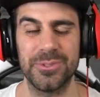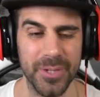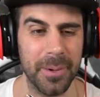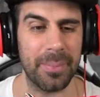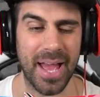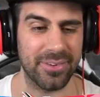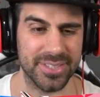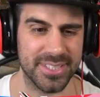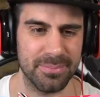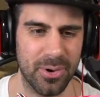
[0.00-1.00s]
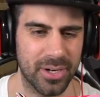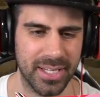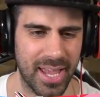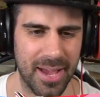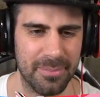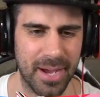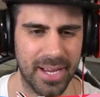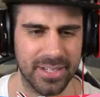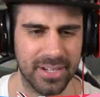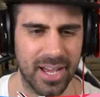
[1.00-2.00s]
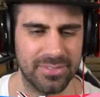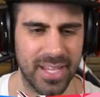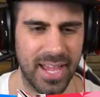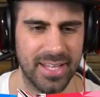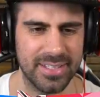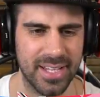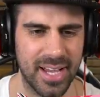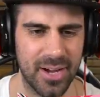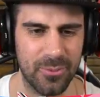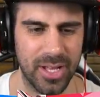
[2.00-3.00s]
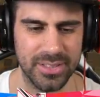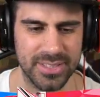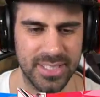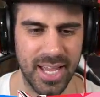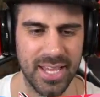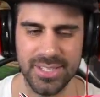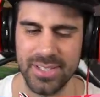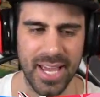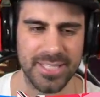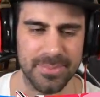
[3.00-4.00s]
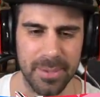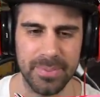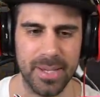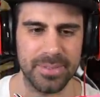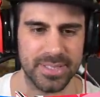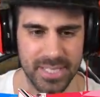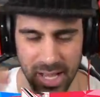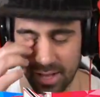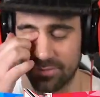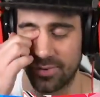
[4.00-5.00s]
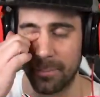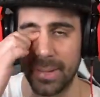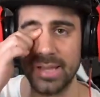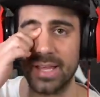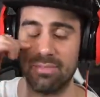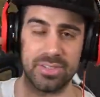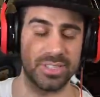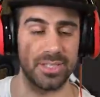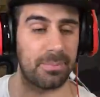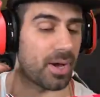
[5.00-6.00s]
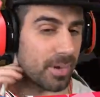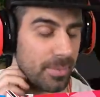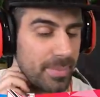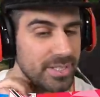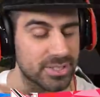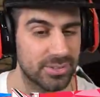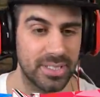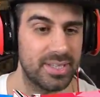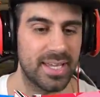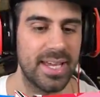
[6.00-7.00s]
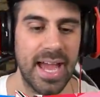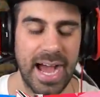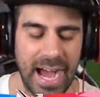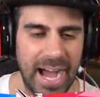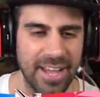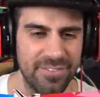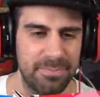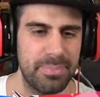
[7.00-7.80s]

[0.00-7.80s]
we are back with some more Camp Minecraft, and, uh, well, today you guys might be able to tell from my levels on the bottom of my screen that I've